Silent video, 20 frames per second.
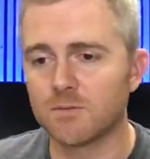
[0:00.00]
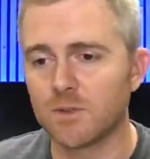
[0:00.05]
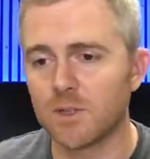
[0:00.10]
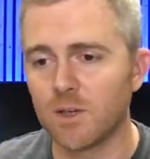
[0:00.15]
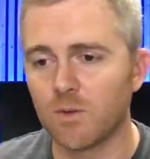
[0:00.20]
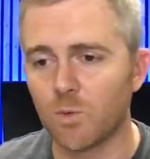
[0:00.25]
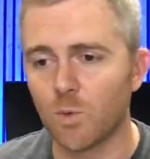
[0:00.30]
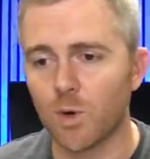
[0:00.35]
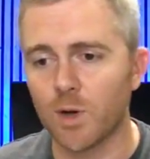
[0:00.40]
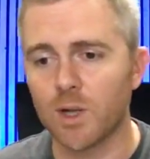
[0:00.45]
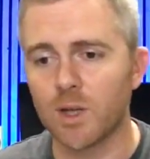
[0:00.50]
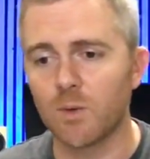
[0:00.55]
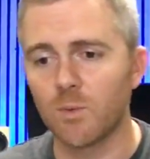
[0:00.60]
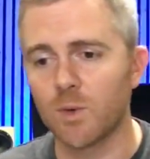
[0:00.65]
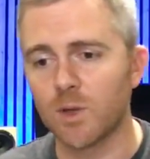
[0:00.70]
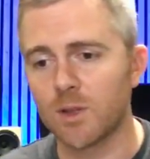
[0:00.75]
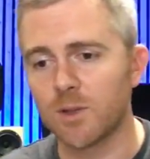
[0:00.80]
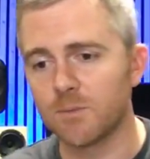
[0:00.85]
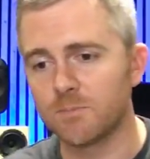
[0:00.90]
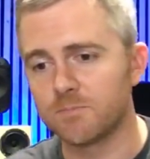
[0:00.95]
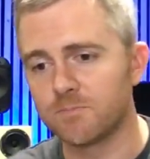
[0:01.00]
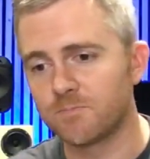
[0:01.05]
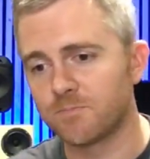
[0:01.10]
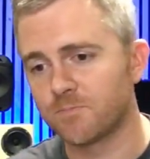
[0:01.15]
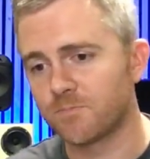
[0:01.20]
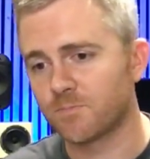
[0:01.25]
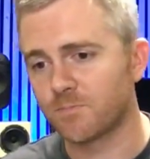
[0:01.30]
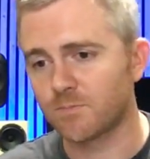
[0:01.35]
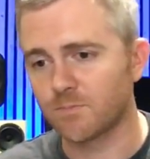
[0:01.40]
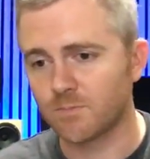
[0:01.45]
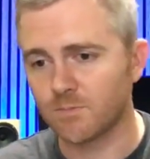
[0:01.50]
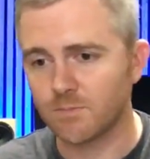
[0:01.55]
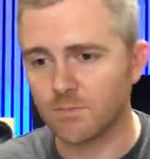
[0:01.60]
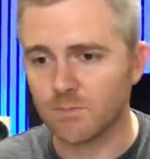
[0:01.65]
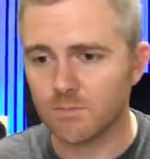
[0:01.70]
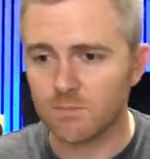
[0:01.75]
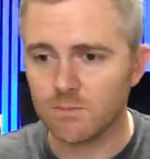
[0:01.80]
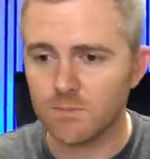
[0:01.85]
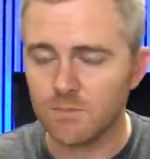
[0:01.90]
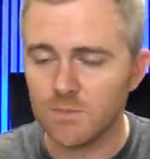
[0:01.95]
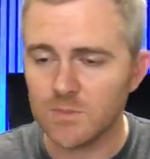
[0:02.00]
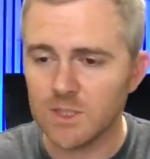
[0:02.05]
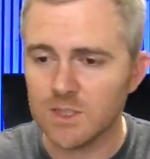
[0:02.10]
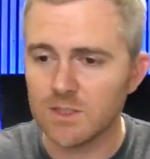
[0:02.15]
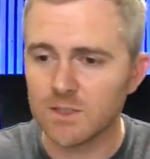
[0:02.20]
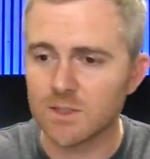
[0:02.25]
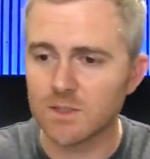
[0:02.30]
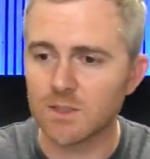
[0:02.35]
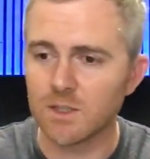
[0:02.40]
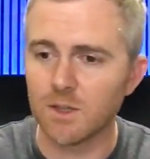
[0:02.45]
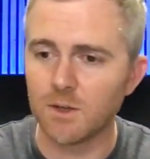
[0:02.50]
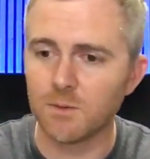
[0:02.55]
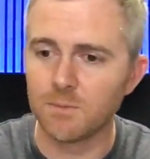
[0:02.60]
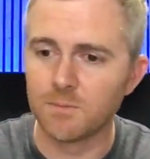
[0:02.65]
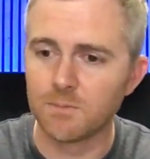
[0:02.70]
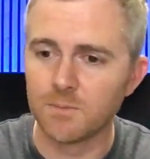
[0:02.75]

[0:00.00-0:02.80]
of working with them. So,